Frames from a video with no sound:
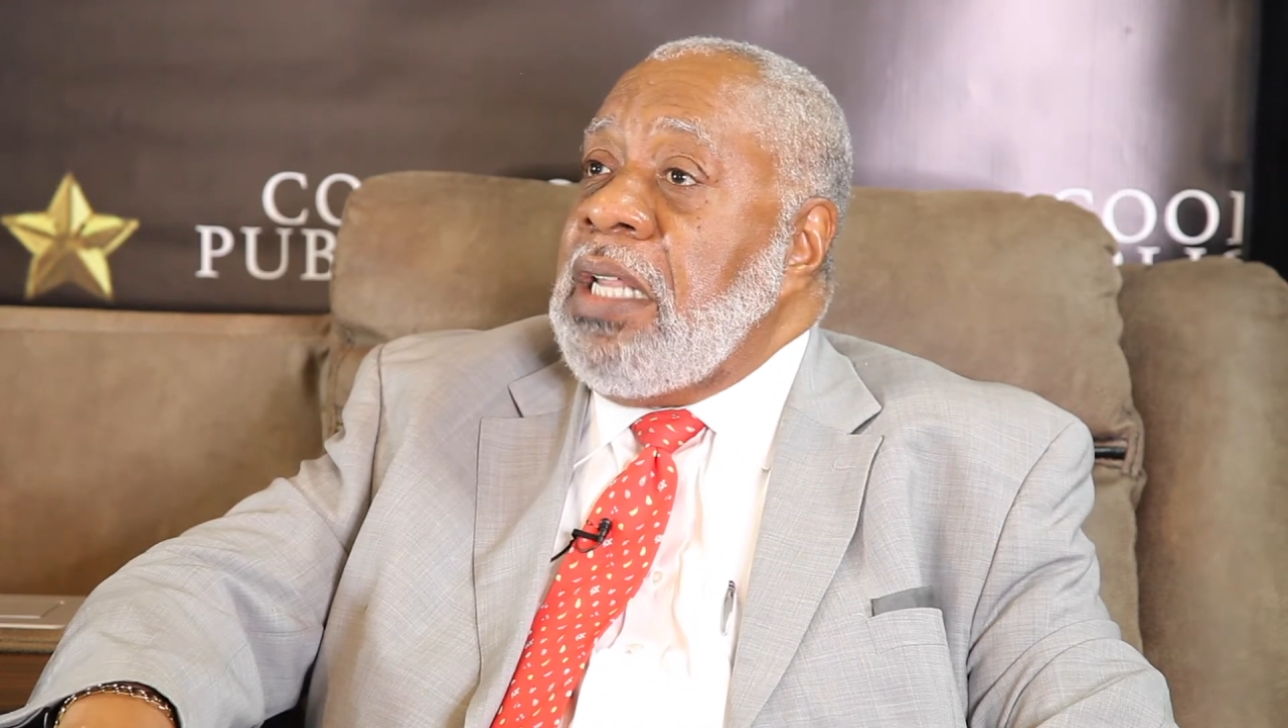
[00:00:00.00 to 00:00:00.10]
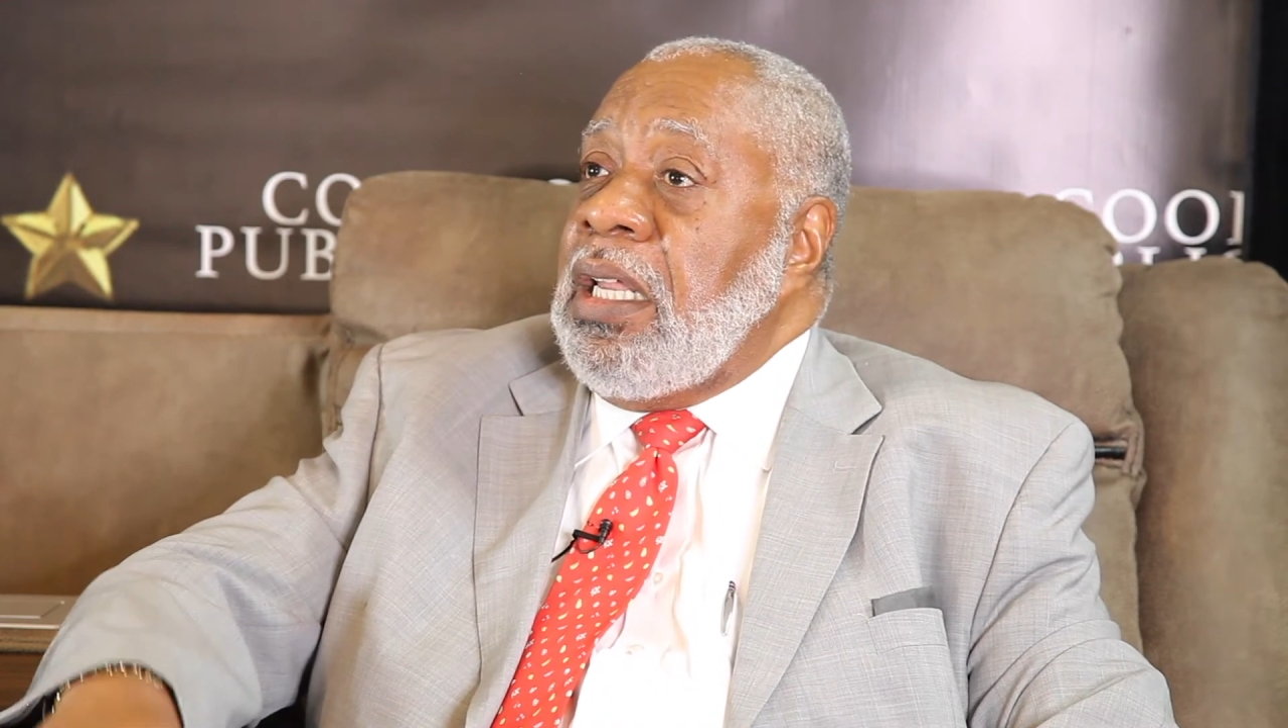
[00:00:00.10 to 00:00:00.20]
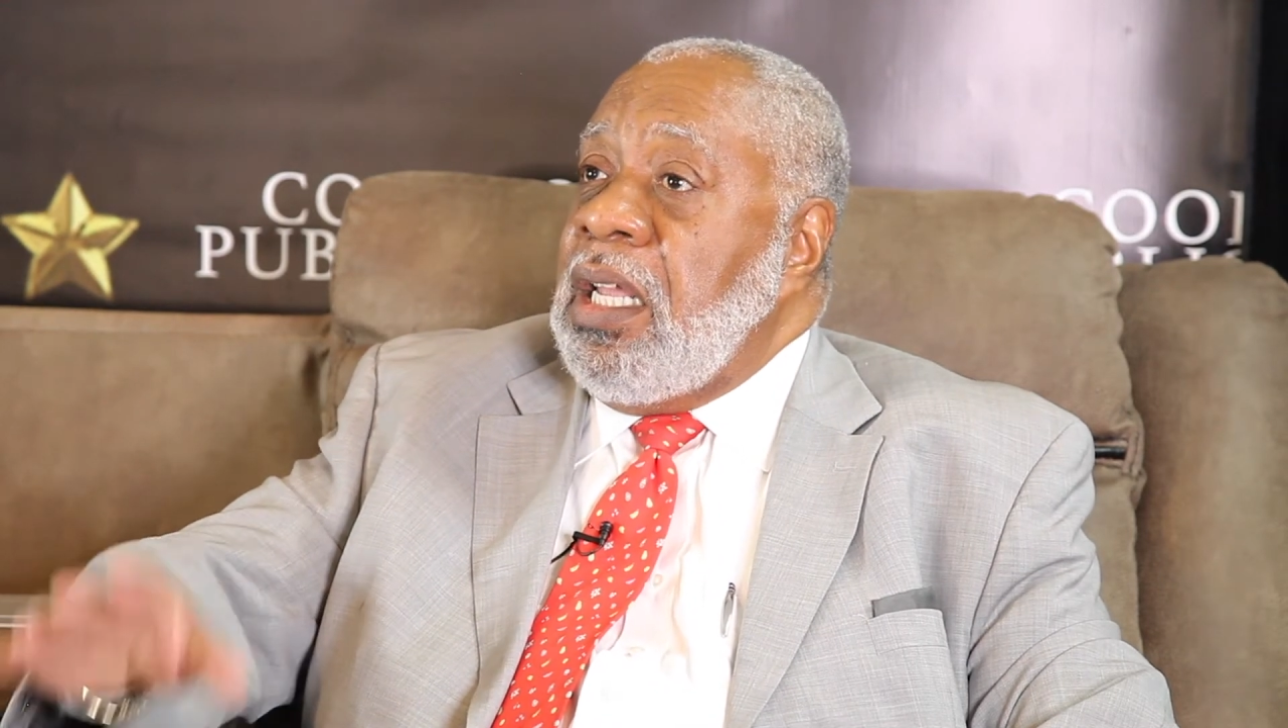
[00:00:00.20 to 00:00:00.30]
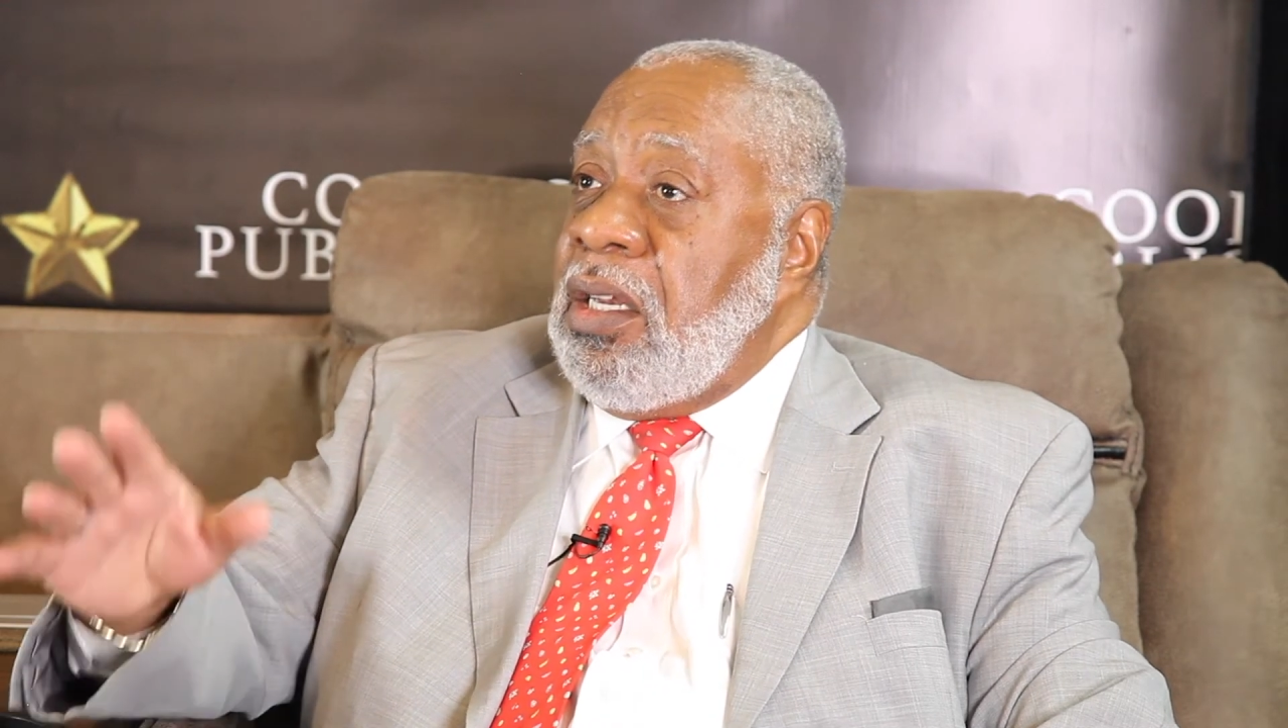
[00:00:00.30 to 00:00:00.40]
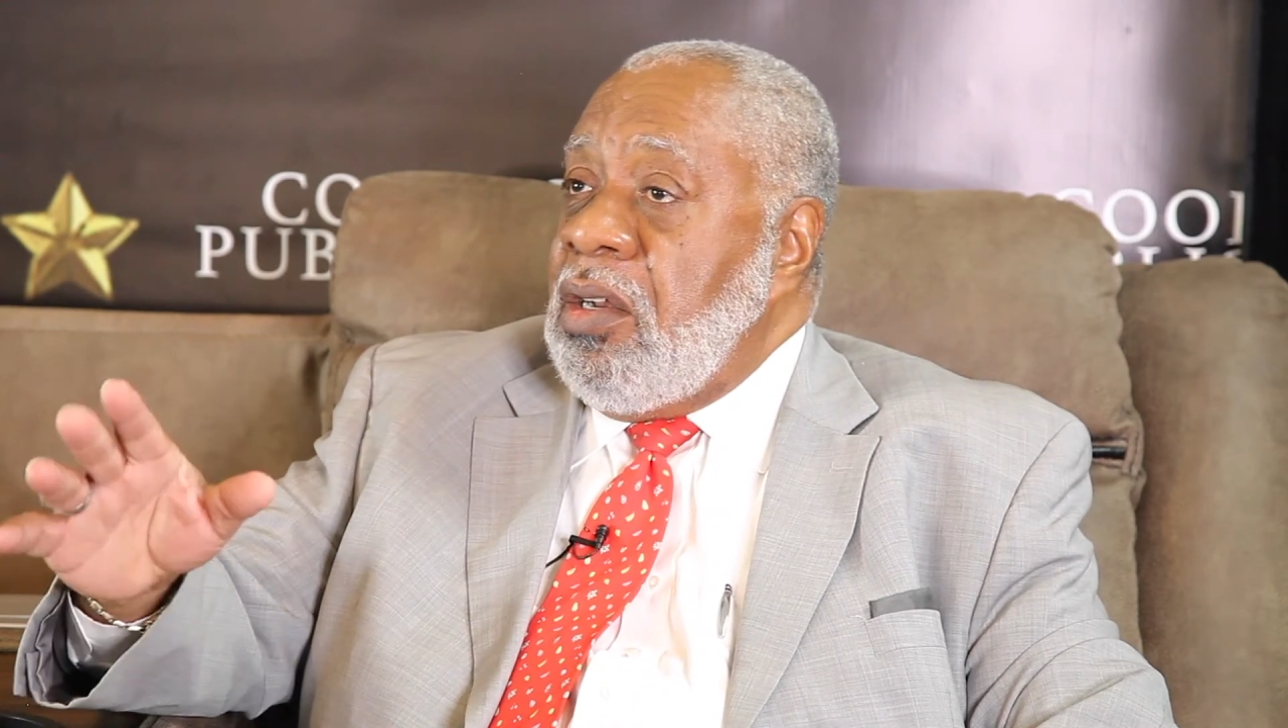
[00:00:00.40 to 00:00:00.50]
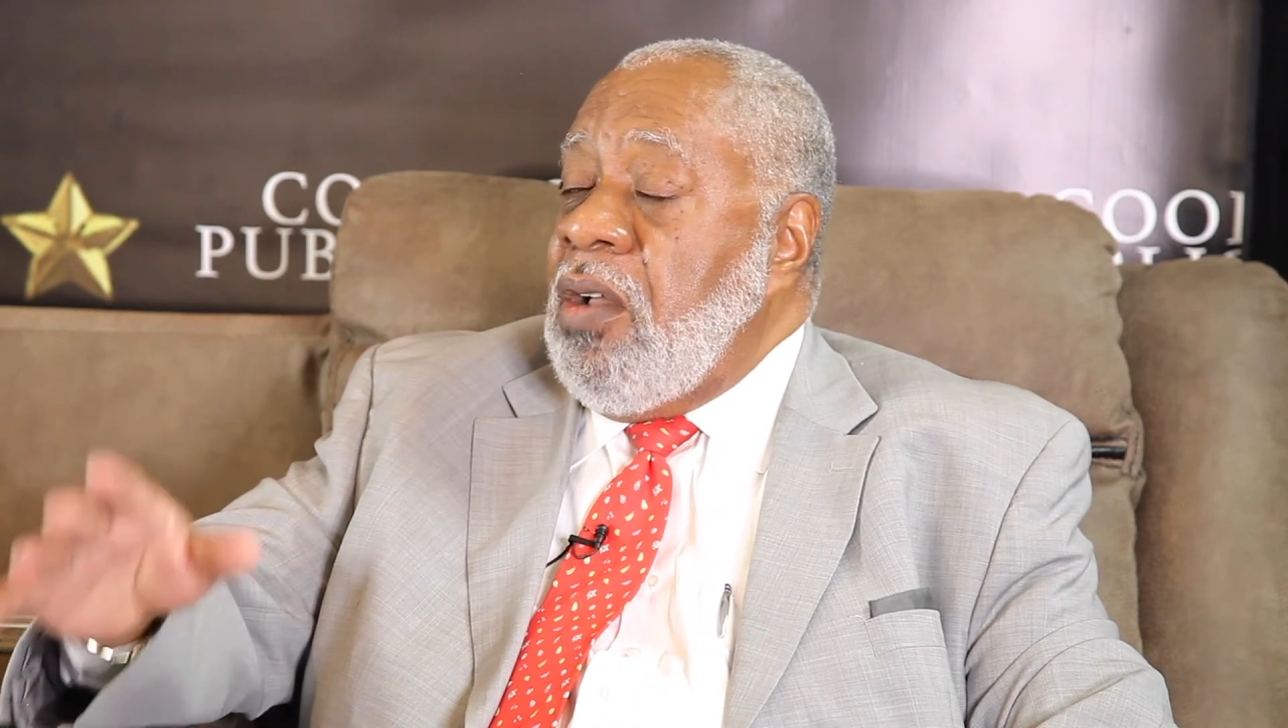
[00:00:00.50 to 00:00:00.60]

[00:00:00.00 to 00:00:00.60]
state had